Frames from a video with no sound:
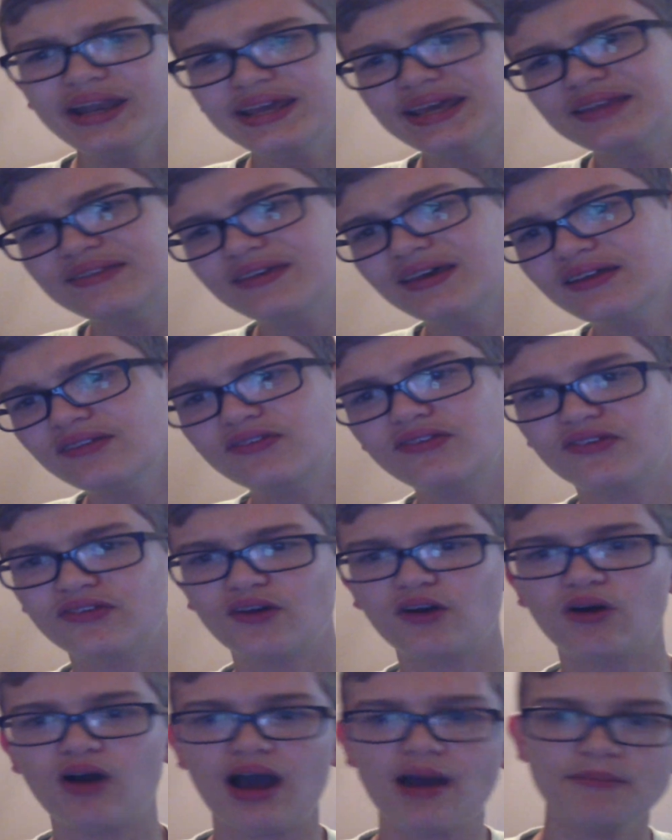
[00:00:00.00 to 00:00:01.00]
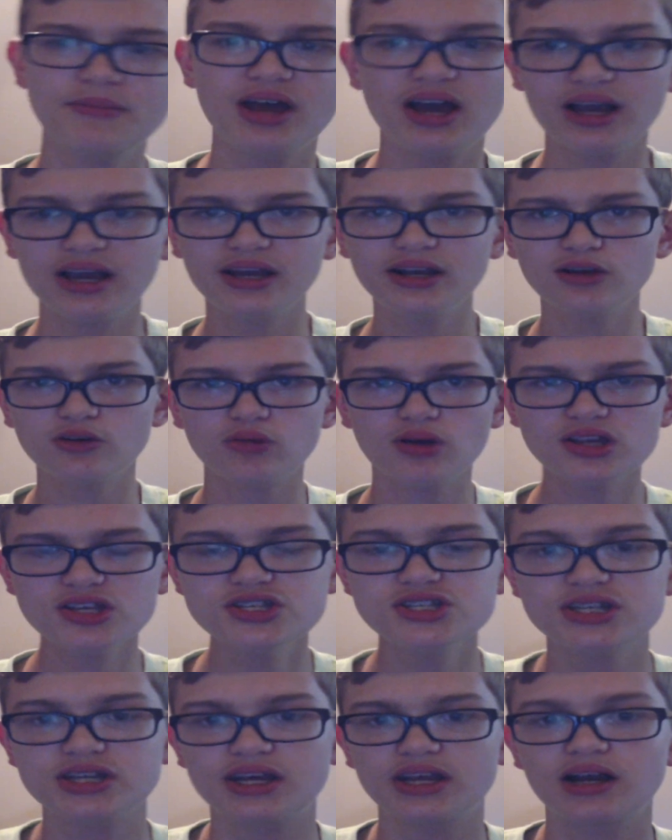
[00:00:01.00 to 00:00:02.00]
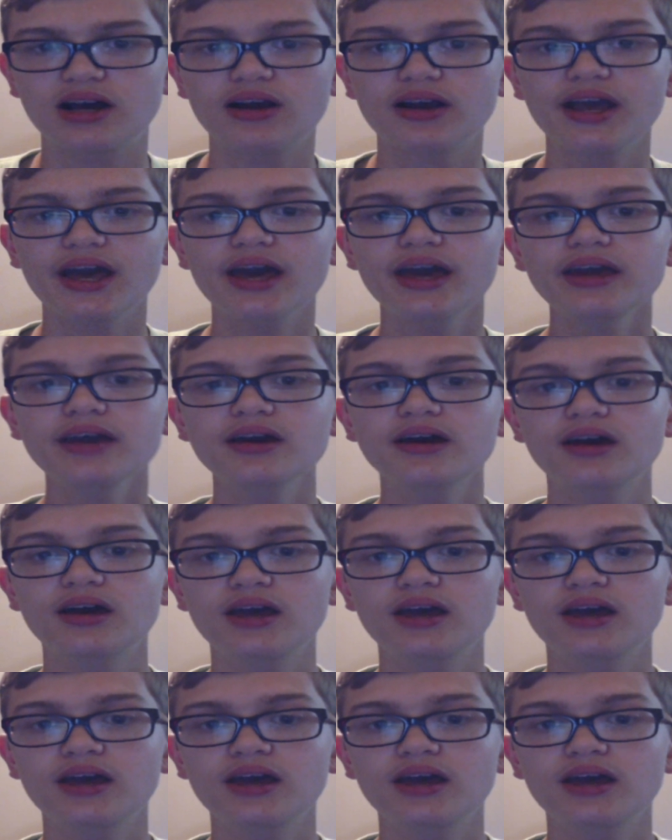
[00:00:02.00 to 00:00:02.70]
He did, so I'm not going to question it, okay?